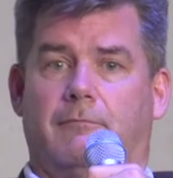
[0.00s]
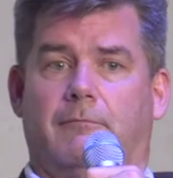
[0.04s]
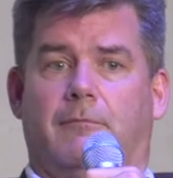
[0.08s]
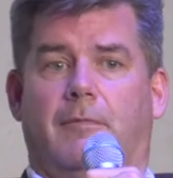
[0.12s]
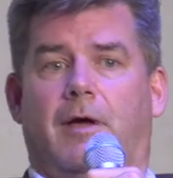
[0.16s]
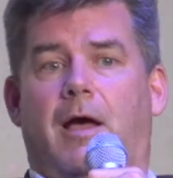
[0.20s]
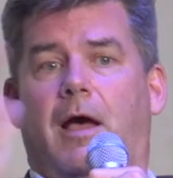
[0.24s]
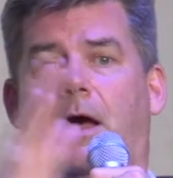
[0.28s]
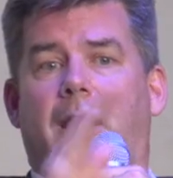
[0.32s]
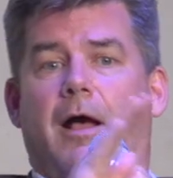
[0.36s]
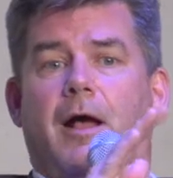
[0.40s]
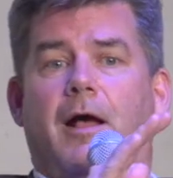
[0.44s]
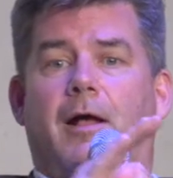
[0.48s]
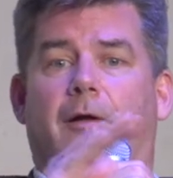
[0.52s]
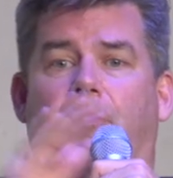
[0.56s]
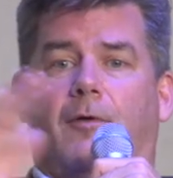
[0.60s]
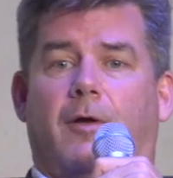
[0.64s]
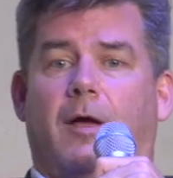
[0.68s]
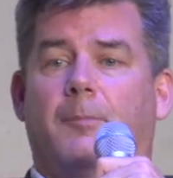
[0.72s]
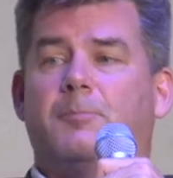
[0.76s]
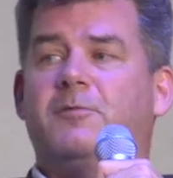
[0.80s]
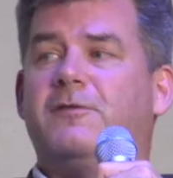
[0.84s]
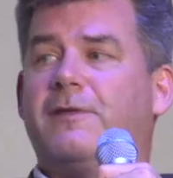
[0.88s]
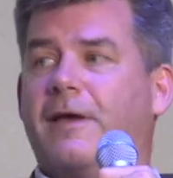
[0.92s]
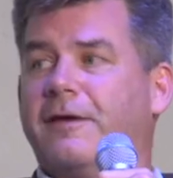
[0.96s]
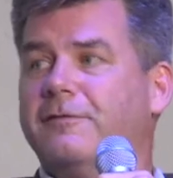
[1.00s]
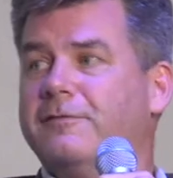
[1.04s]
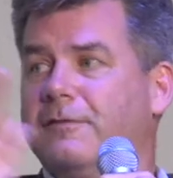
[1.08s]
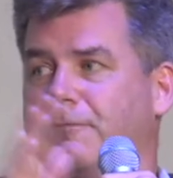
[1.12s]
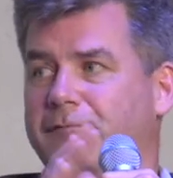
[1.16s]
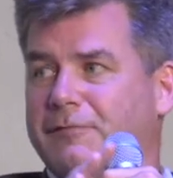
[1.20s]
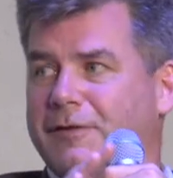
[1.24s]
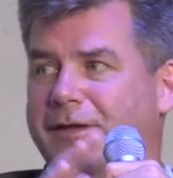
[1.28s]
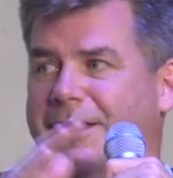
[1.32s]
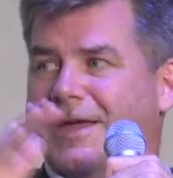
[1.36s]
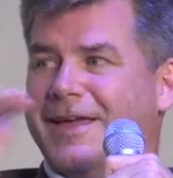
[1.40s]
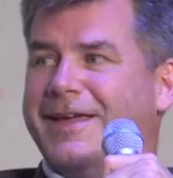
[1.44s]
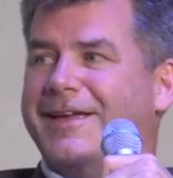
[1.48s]
uh,
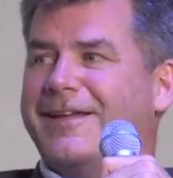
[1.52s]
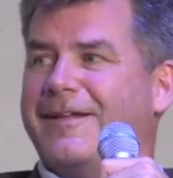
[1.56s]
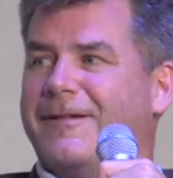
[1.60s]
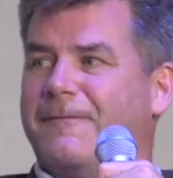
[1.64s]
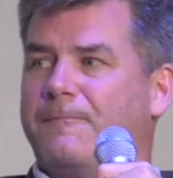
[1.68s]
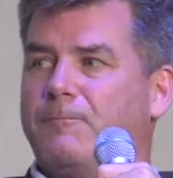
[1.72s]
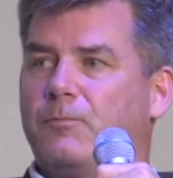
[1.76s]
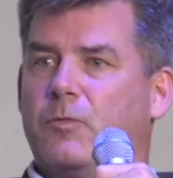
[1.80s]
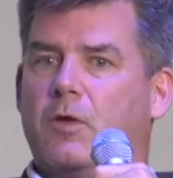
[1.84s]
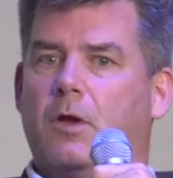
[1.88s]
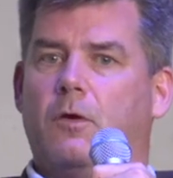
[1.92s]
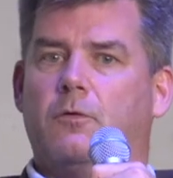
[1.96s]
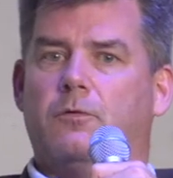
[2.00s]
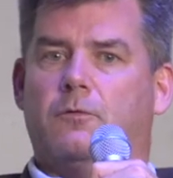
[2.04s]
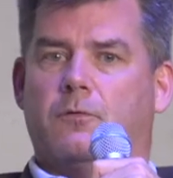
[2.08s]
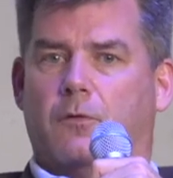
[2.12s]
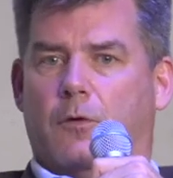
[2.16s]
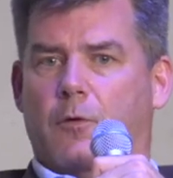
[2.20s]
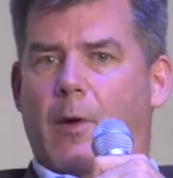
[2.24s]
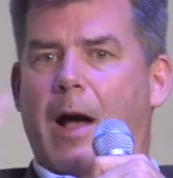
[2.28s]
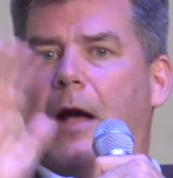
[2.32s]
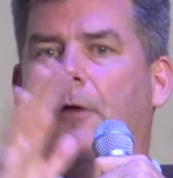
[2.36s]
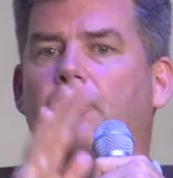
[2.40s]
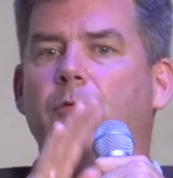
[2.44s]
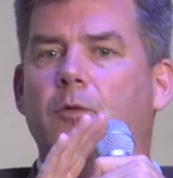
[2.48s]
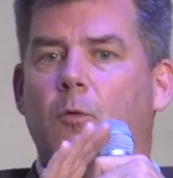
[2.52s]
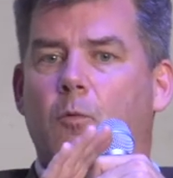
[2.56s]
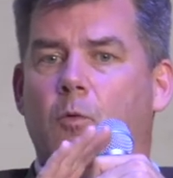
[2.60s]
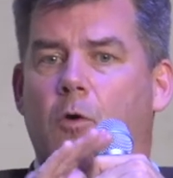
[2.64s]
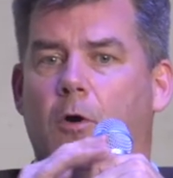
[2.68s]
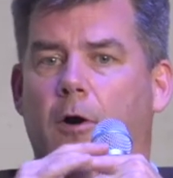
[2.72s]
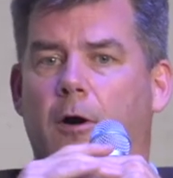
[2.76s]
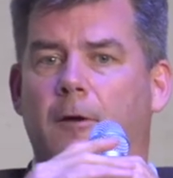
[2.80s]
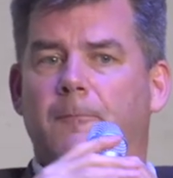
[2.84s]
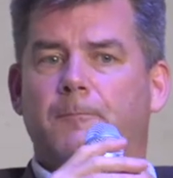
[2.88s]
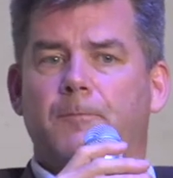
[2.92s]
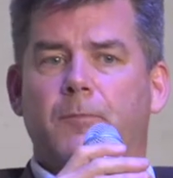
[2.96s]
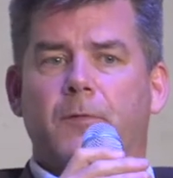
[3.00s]
obsessively throughout the
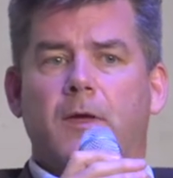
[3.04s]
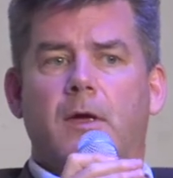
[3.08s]
war.